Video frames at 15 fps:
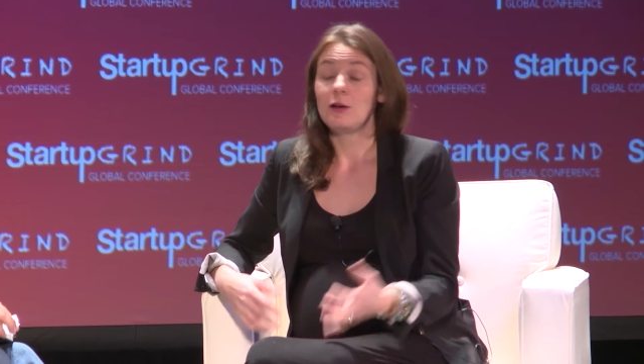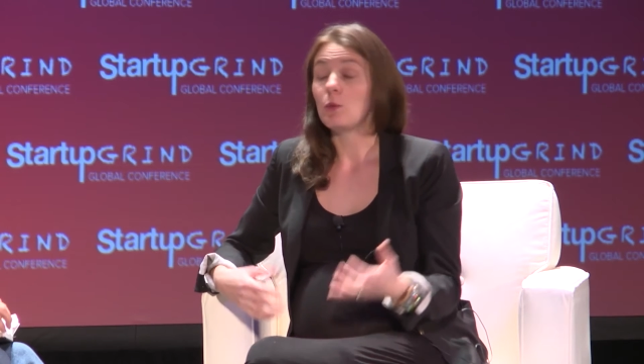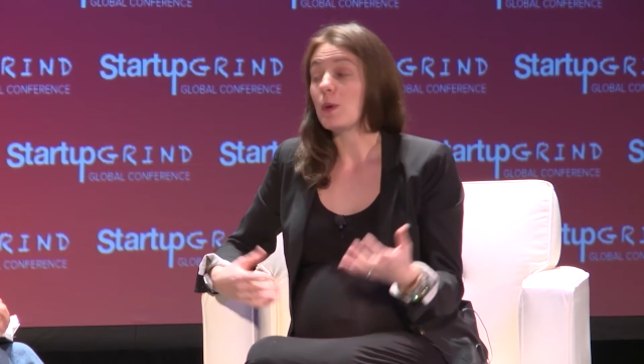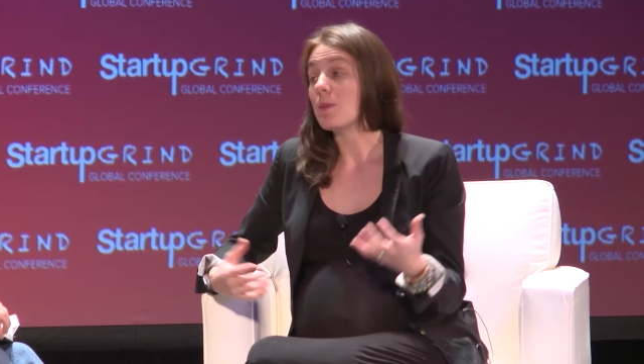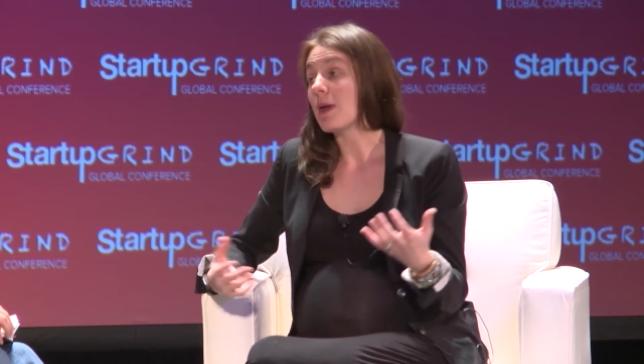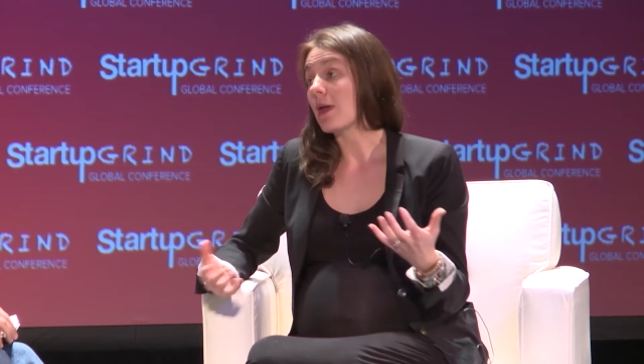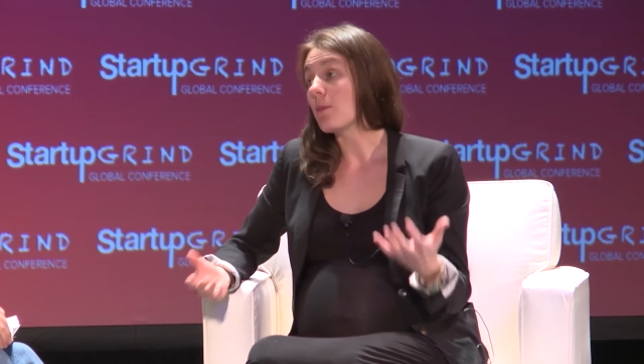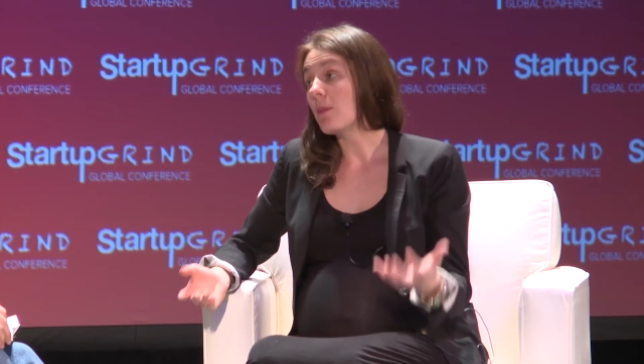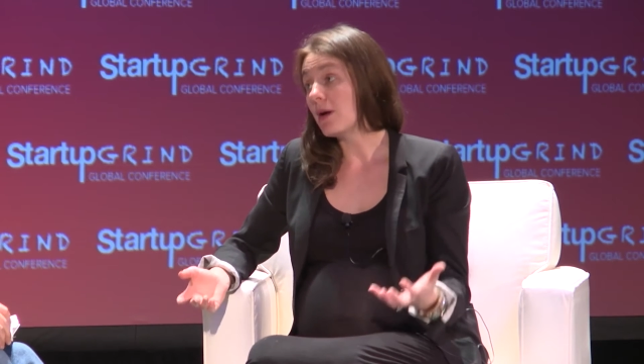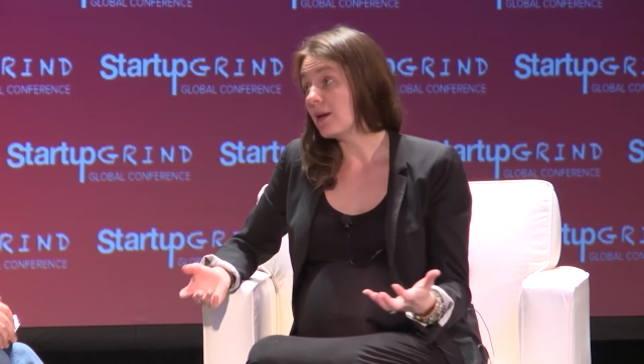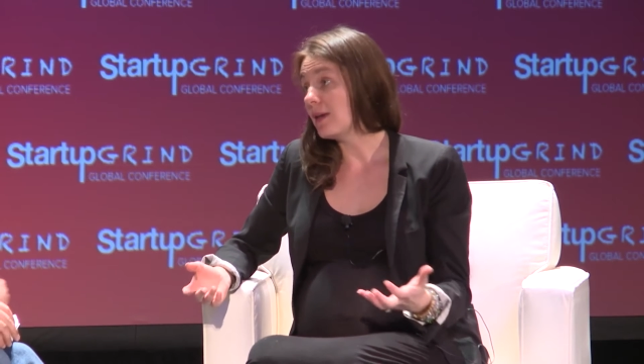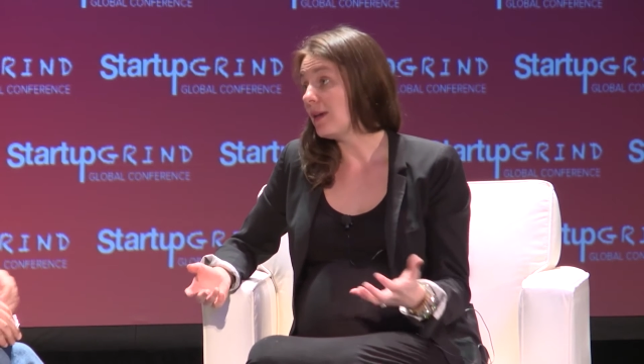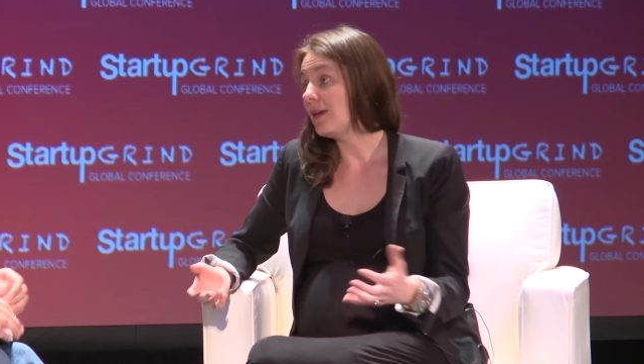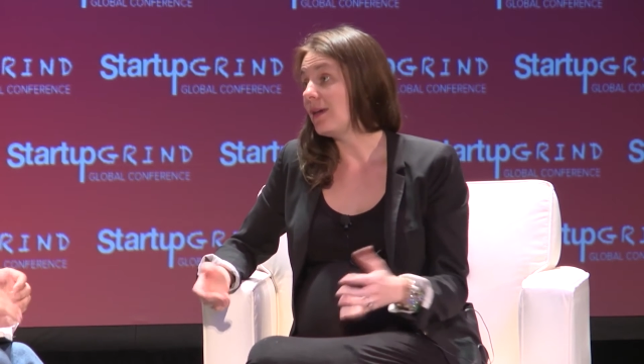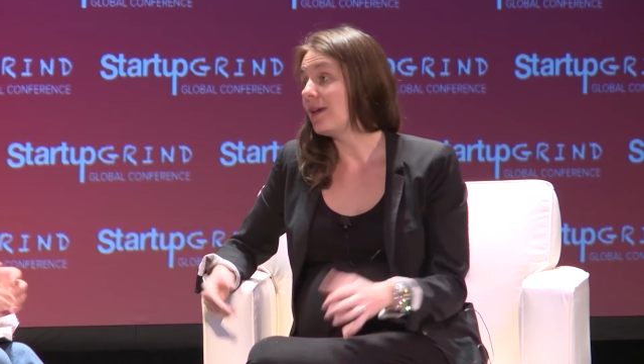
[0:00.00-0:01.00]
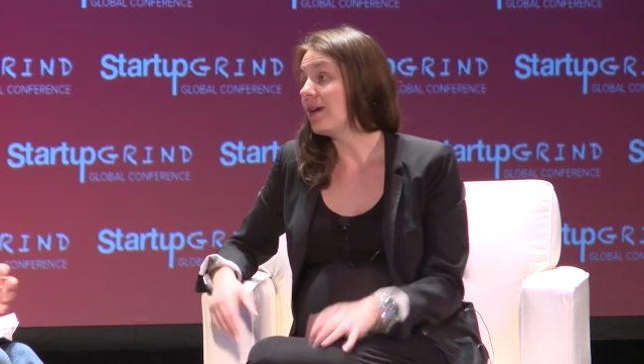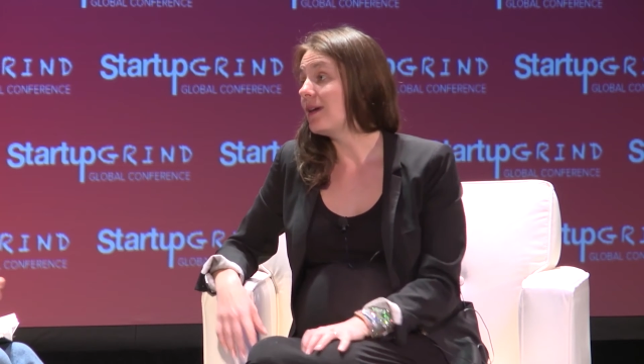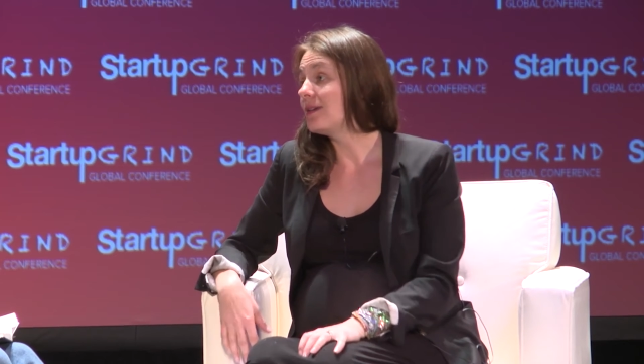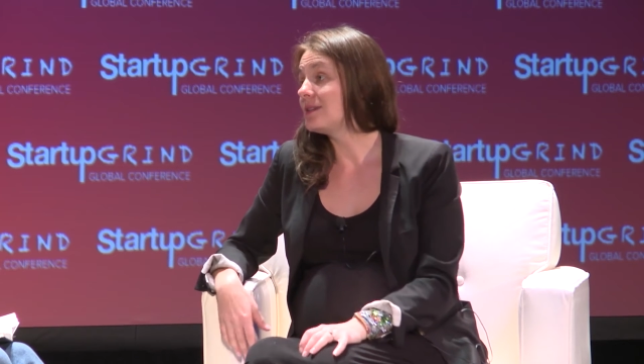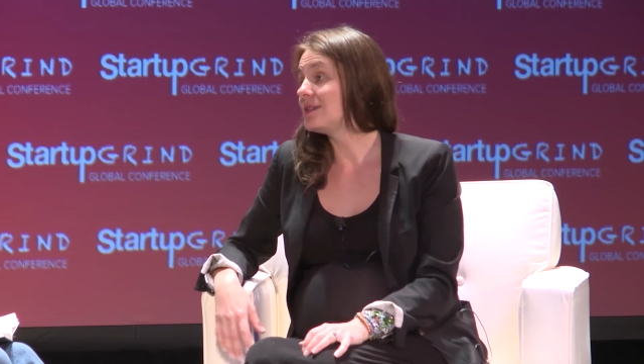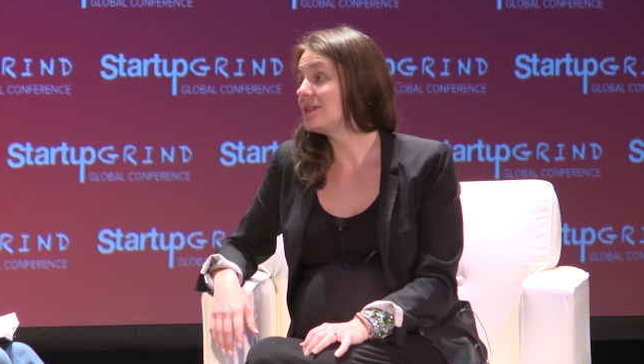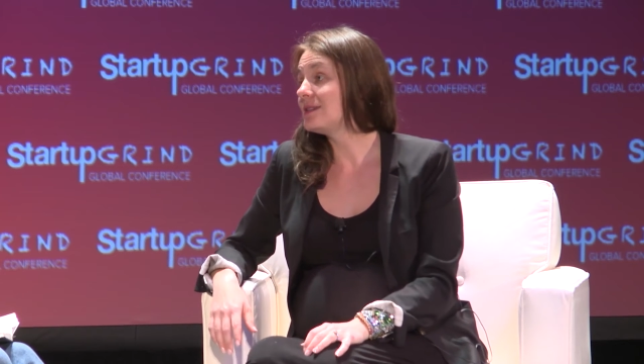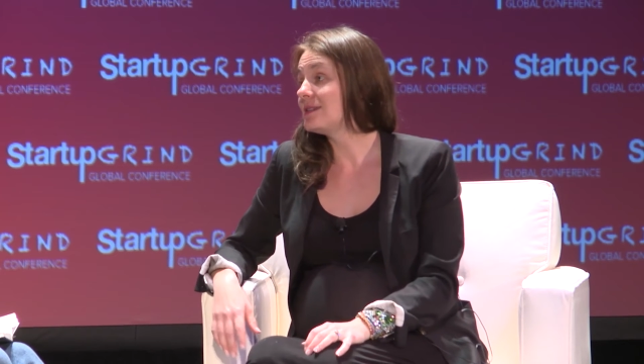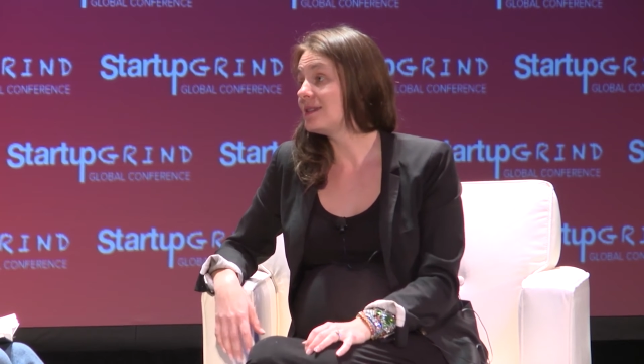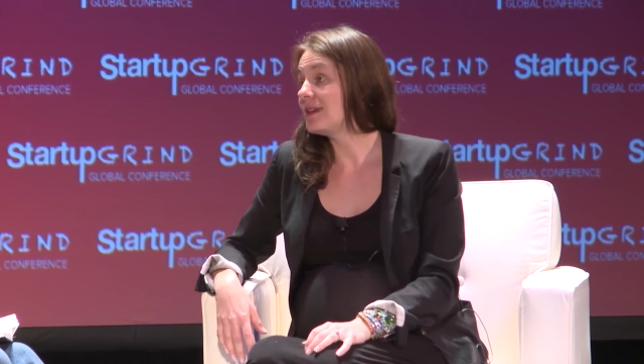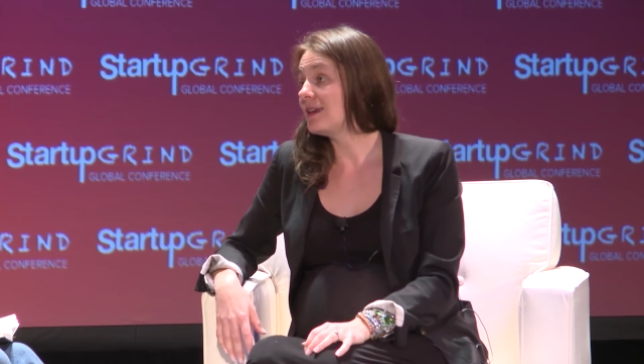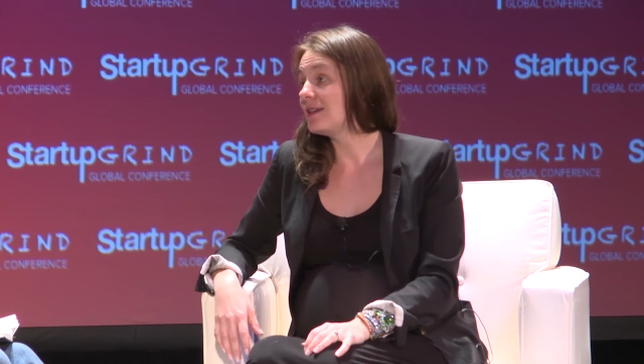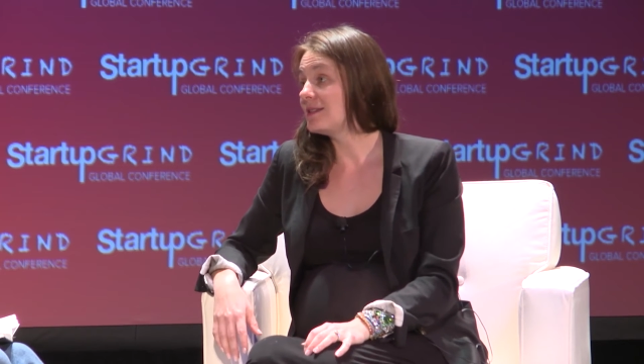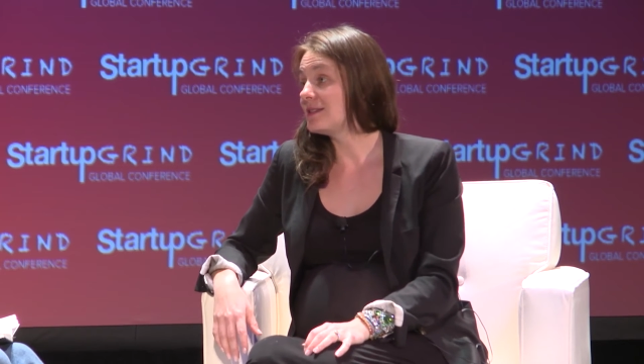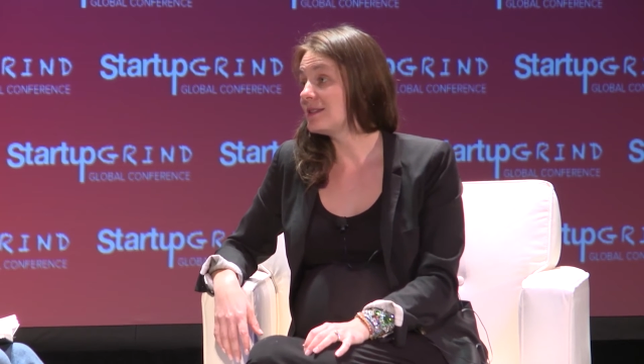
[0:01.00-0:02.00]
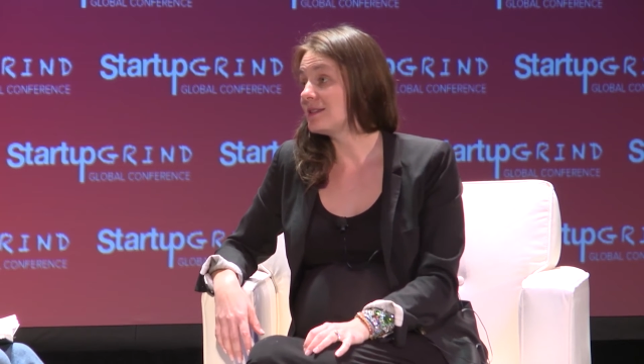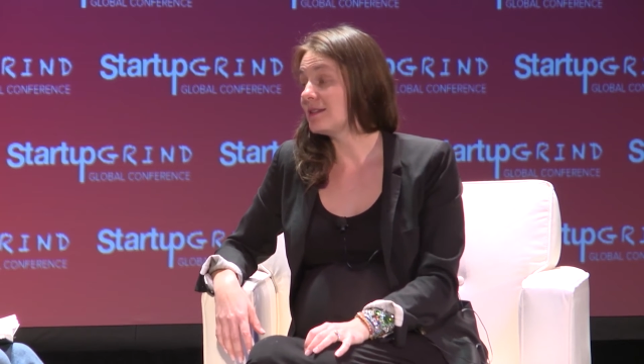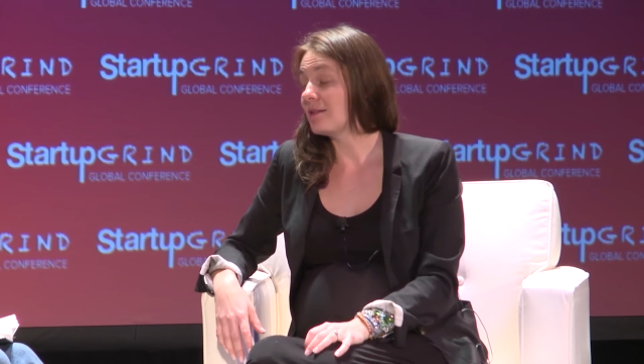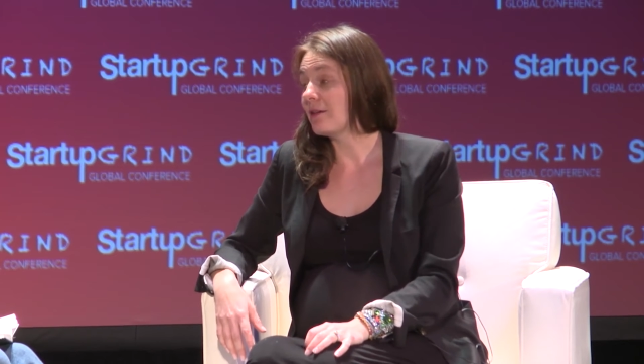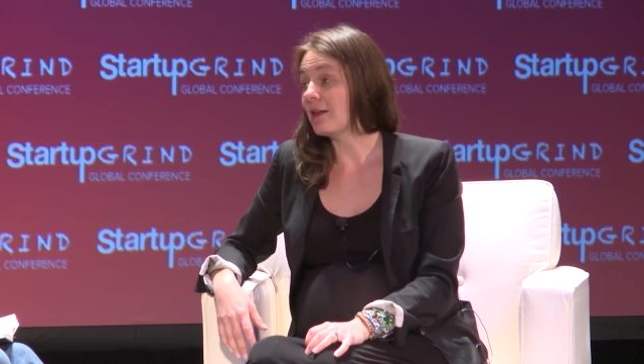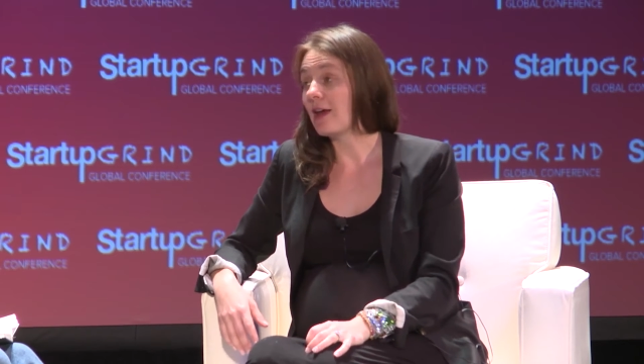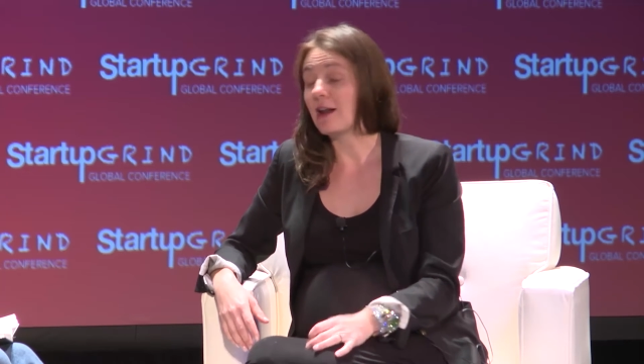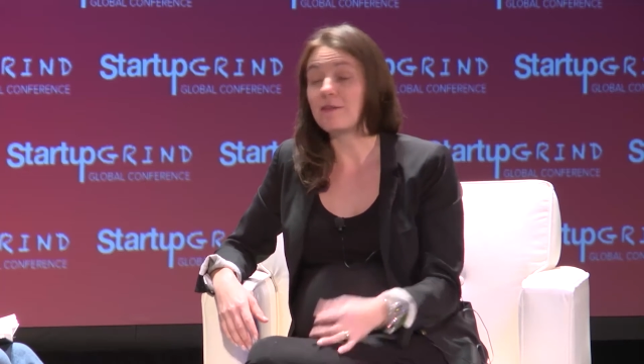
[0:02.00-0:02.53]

You know, we make money. It's, it's awesome.